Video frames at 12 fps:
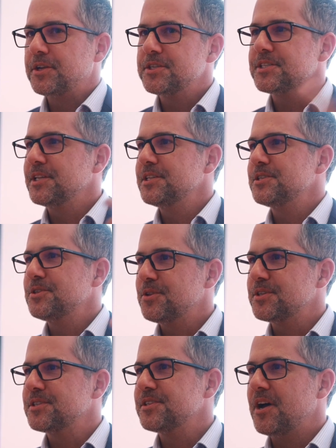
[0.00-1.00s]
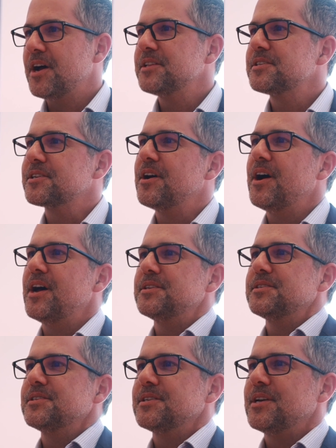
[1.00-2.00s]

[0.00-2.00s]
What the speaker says: just listened to the science guys,